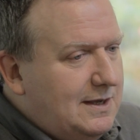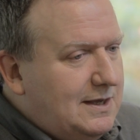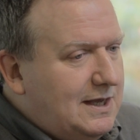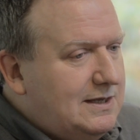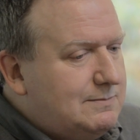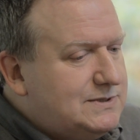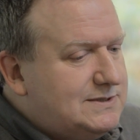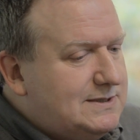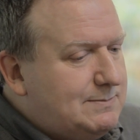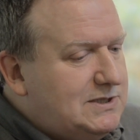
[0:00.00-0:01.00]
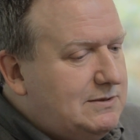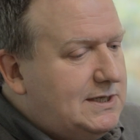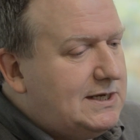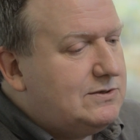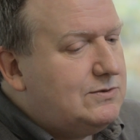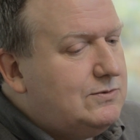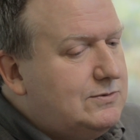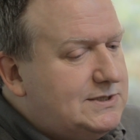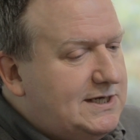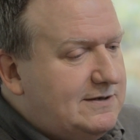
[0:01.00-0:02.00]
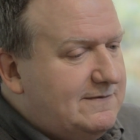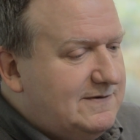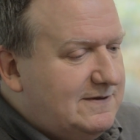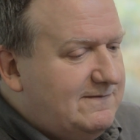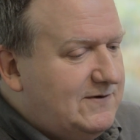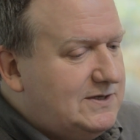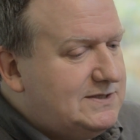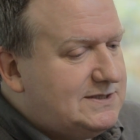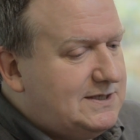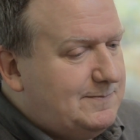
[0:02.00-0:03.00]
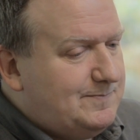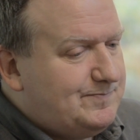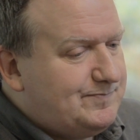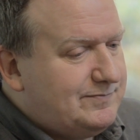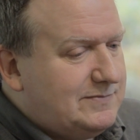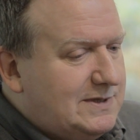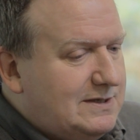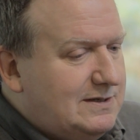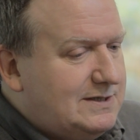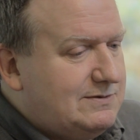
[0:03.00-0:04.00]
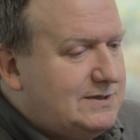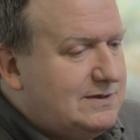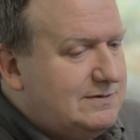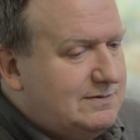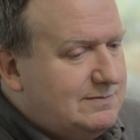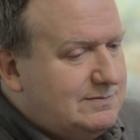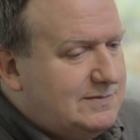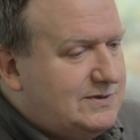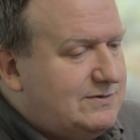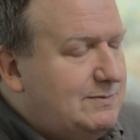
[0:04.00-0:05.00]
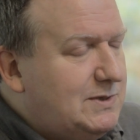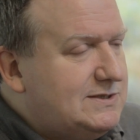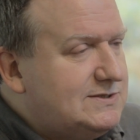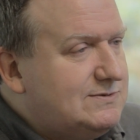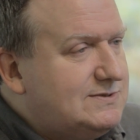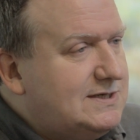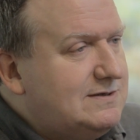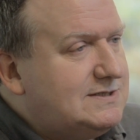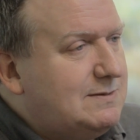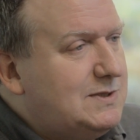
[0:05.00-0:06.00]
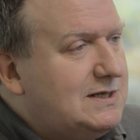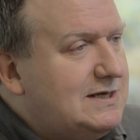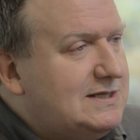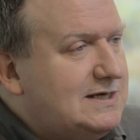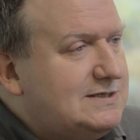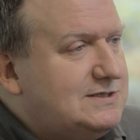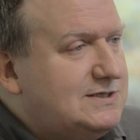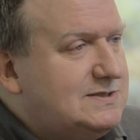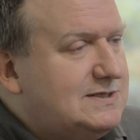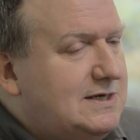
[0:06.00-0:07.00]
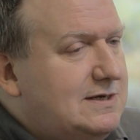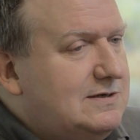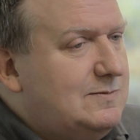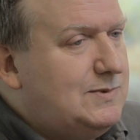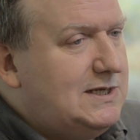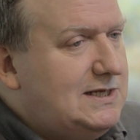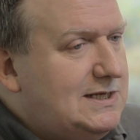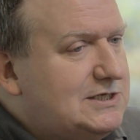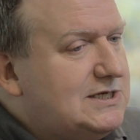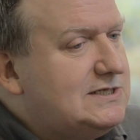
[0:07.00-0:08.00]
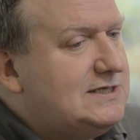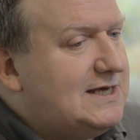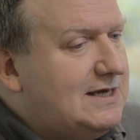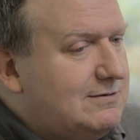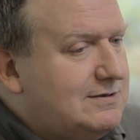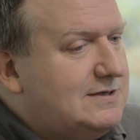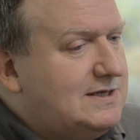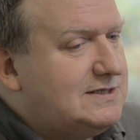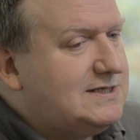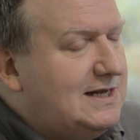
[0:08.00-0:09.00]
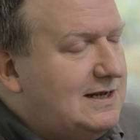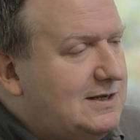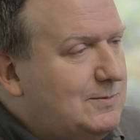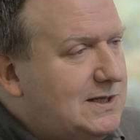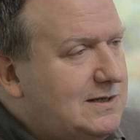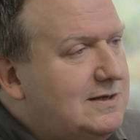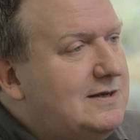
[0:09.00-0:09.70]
I absolutely ignored it for the first, I don't know, 3 months or so, something like that. Just completely shut it out, didn't tell anyone,